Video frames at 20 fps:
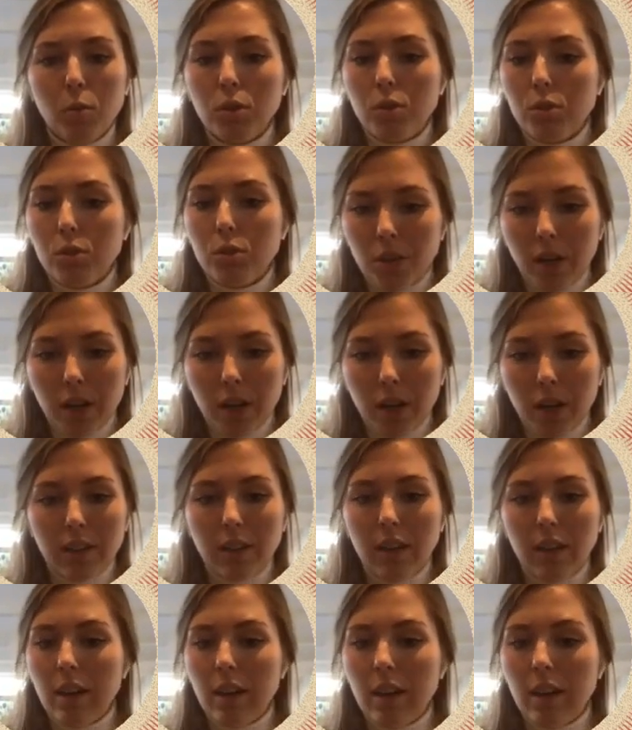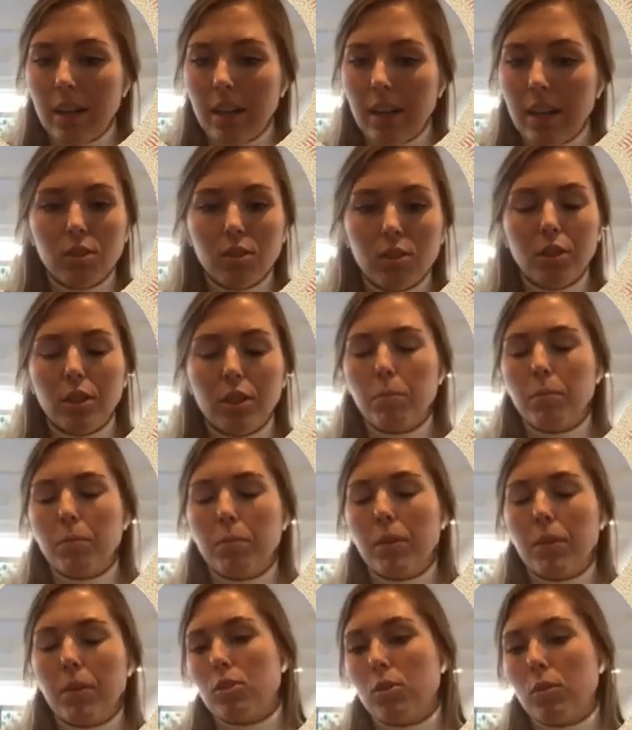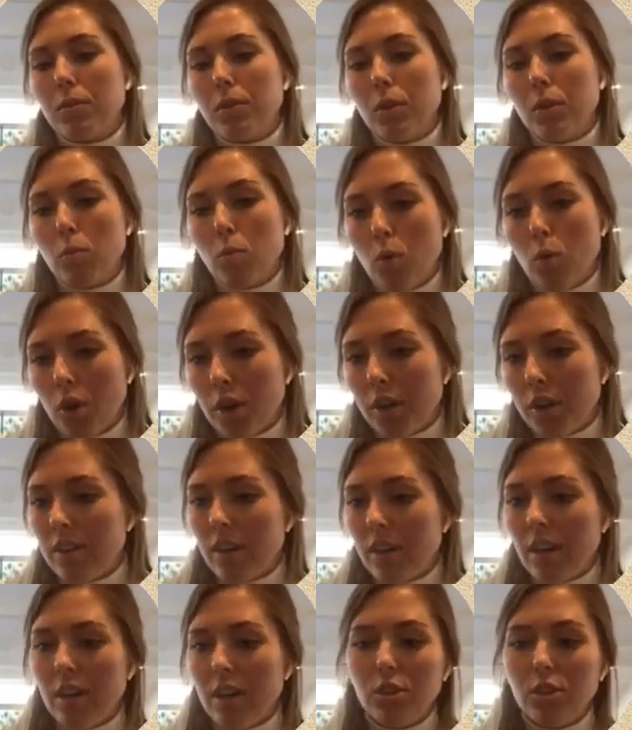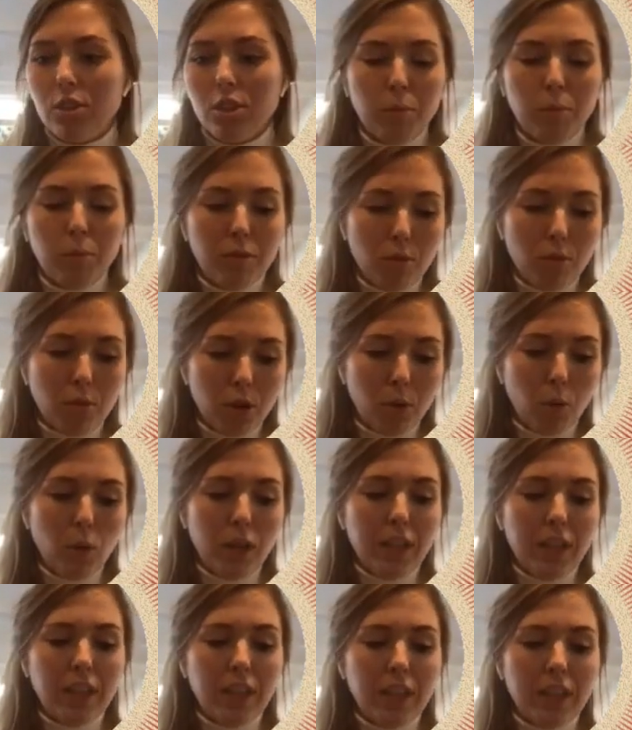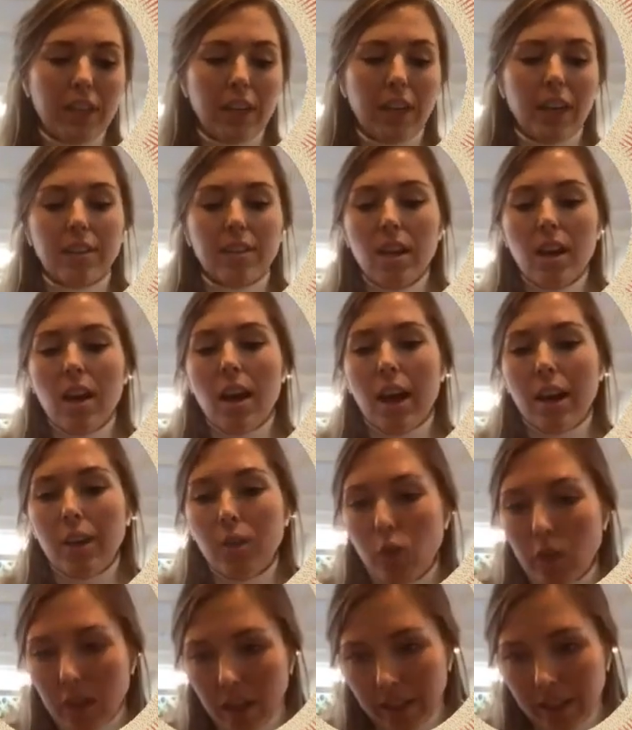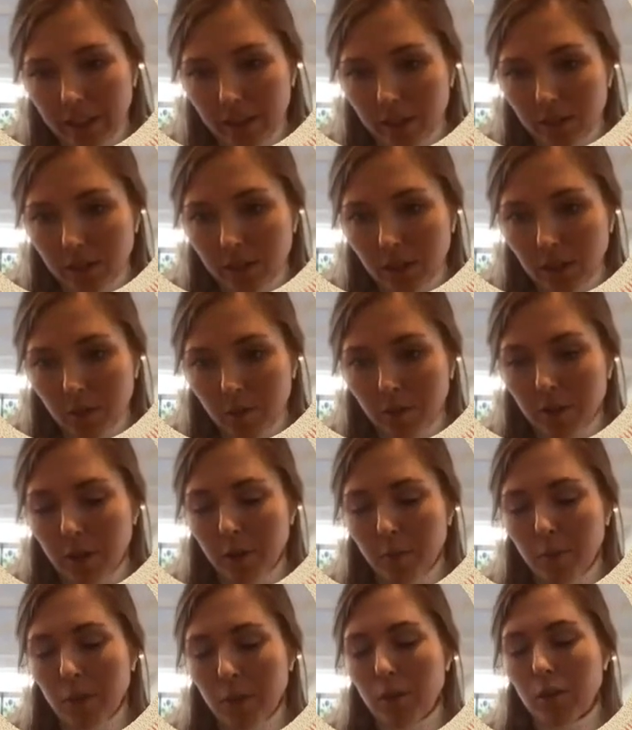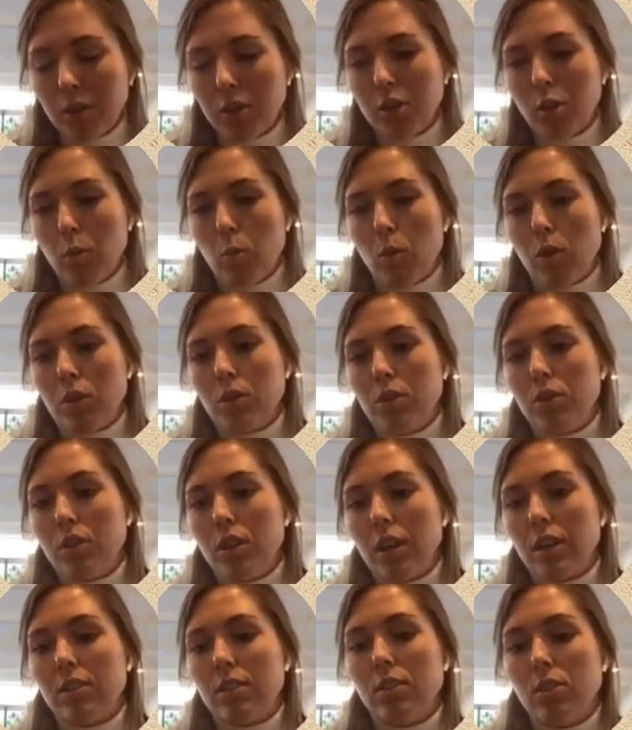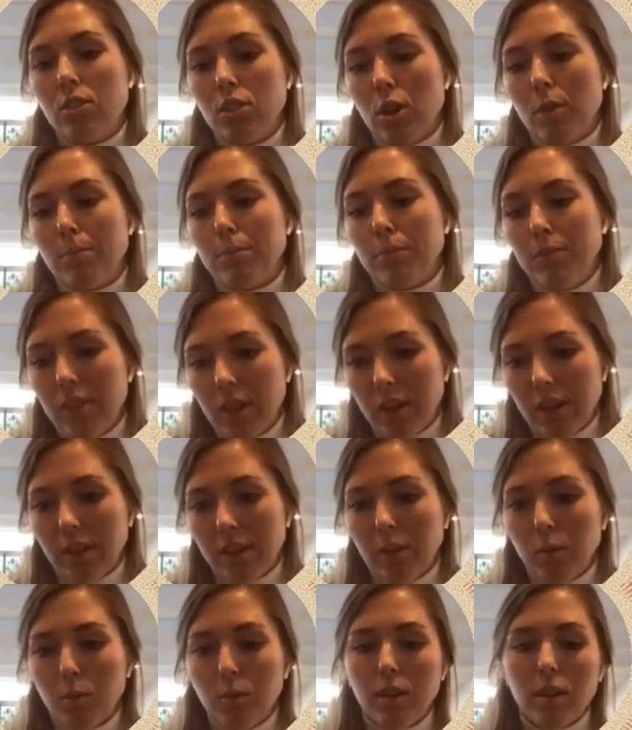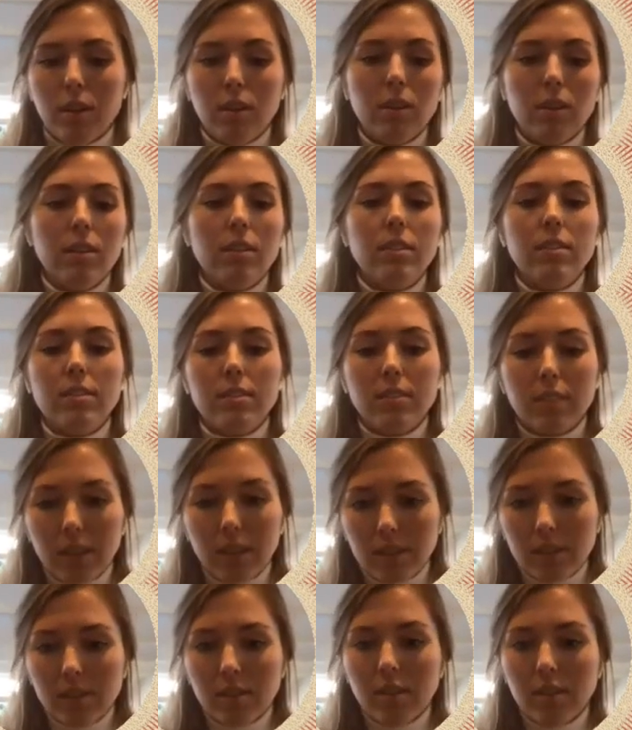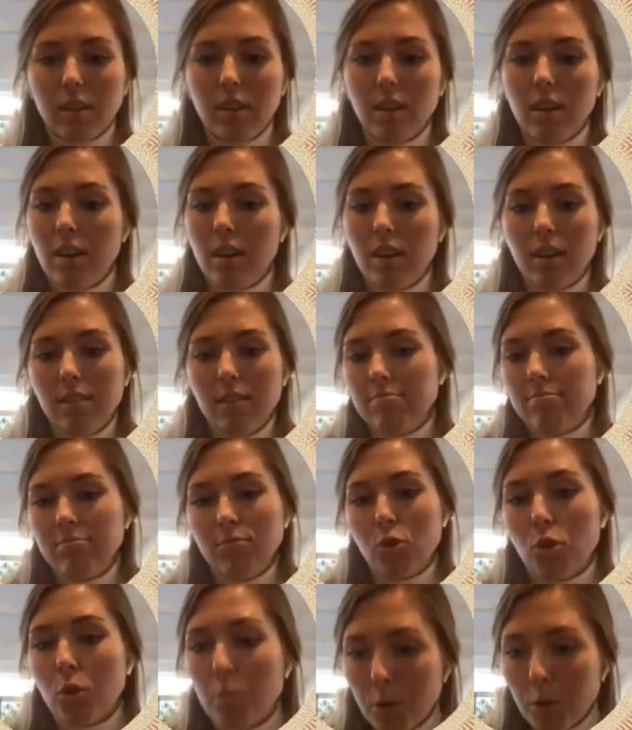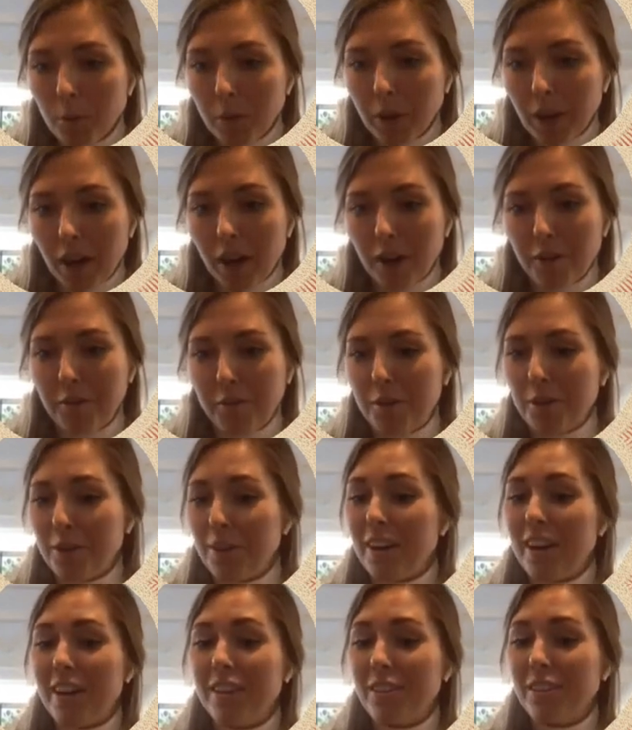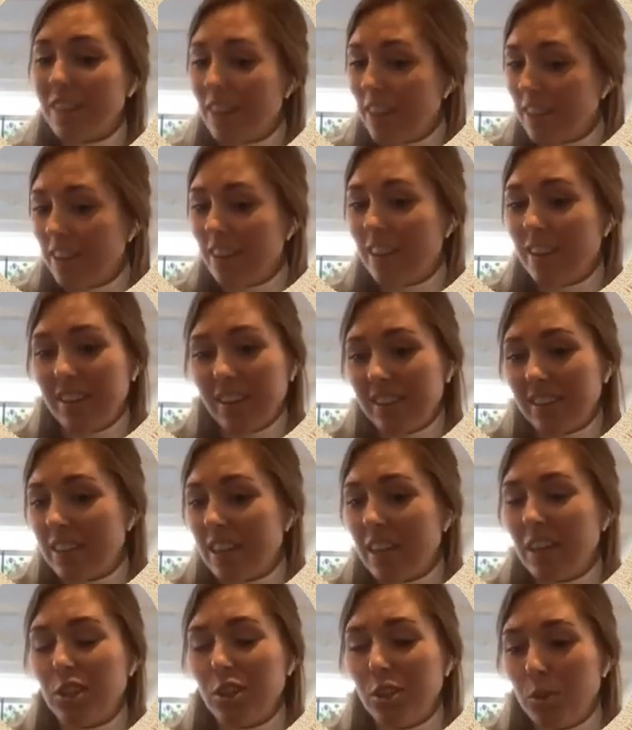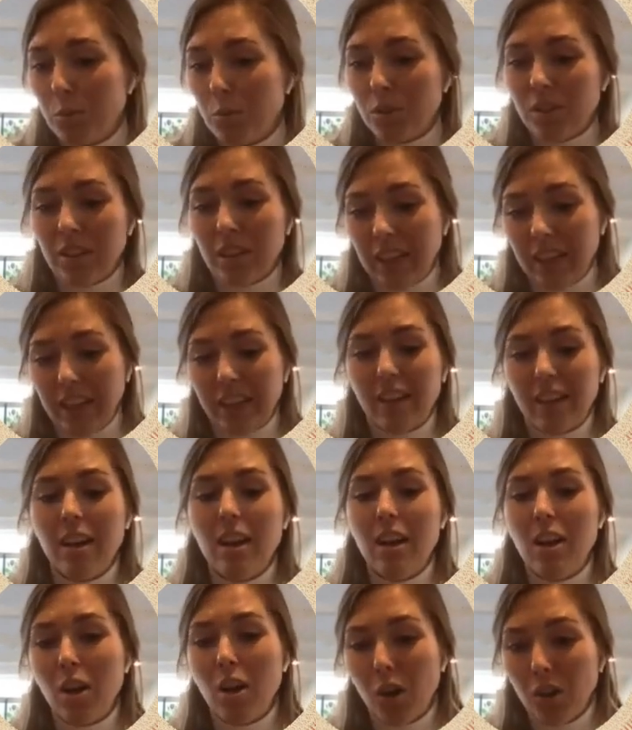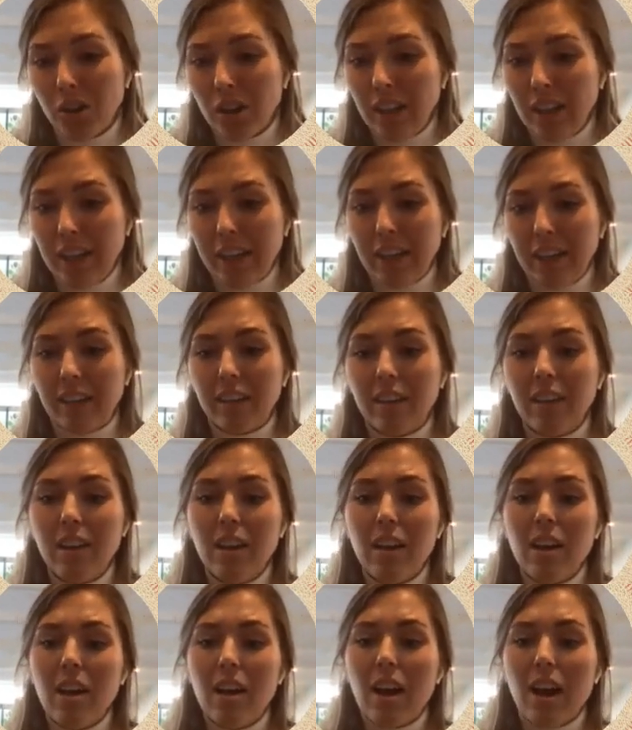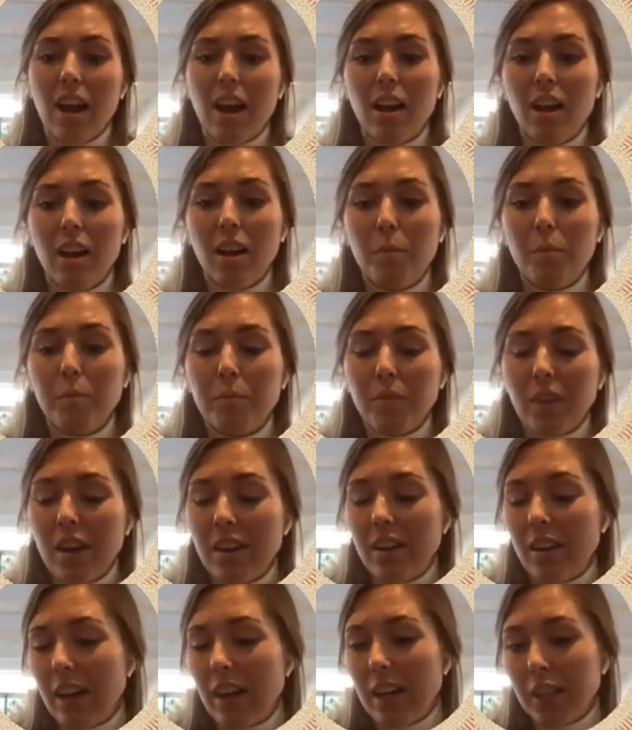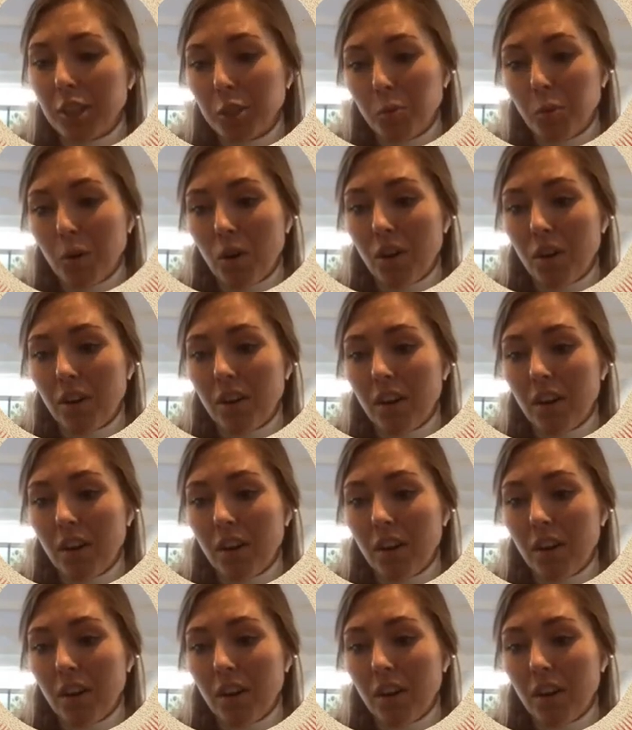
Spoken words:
do that in the last 30 minutes of your workday just before the weekend, and you click on something because you want to get the job done. Well, that's normal behavior, and then in that case you would click on a link. And the last one,